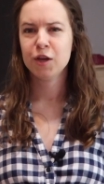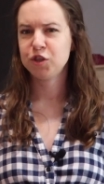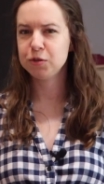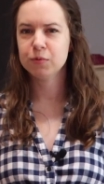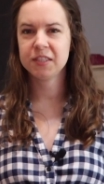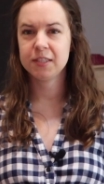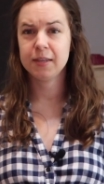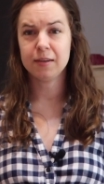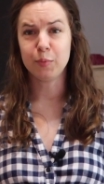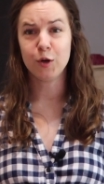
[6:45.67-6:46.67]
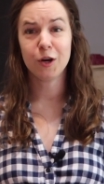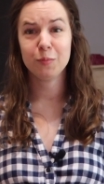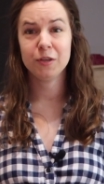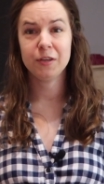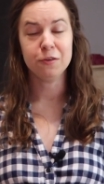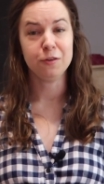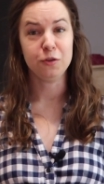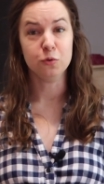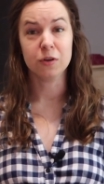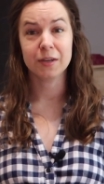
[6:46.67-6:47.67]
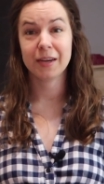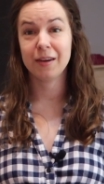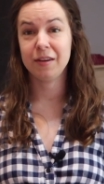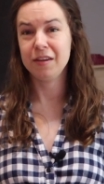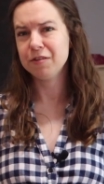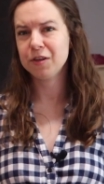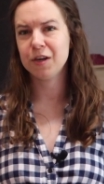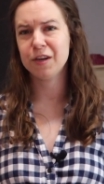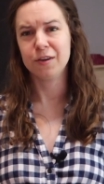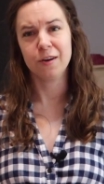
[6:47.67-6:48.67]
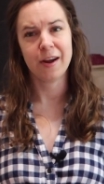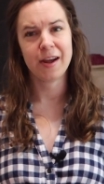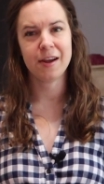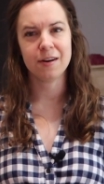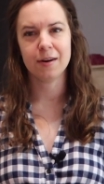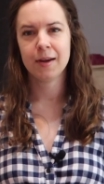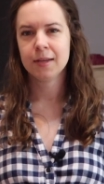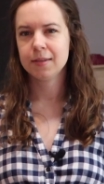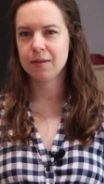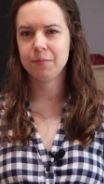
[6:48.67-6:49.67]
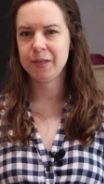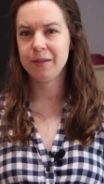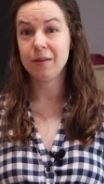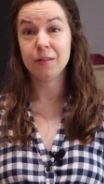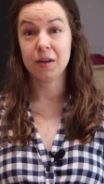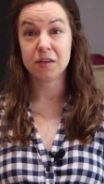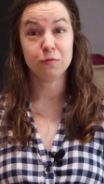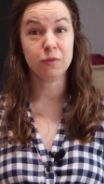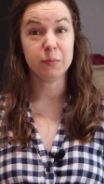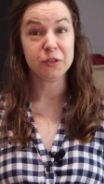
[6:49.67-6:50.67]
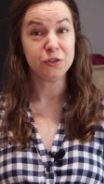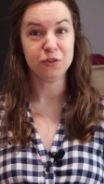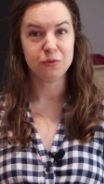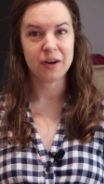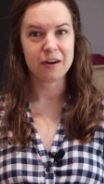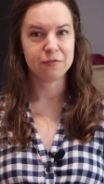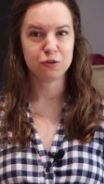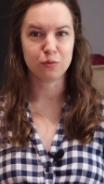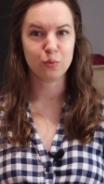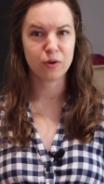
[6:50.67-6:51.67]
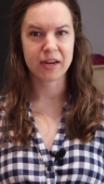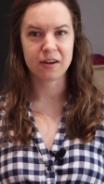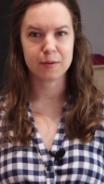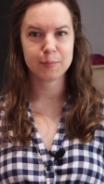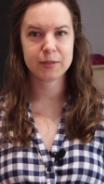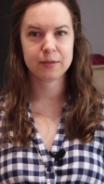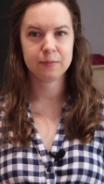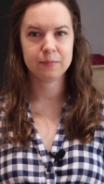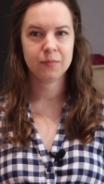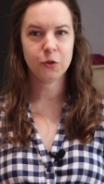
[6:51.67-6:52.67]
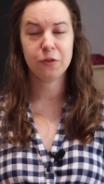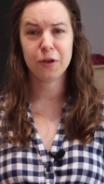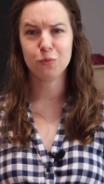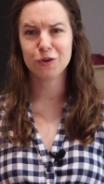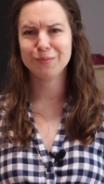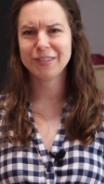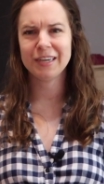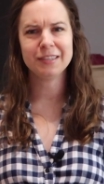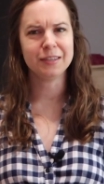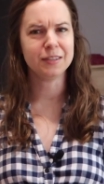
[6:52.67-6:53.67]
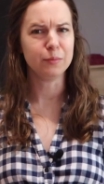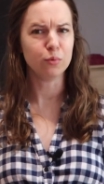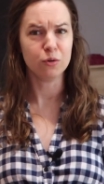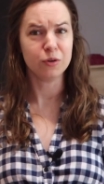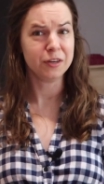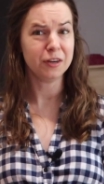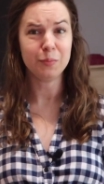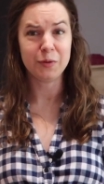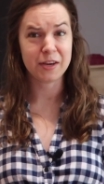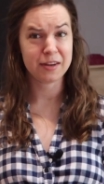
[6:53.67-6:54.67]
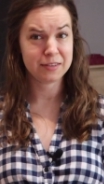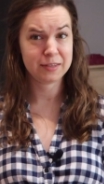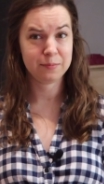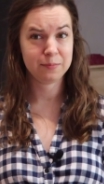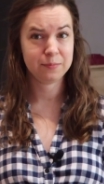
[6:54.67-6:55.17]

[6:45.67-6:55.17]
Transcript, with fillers: She rented an apartment in New York and even cut her hair, something a lot of women do after breakups, though they weren't technically broken up yet.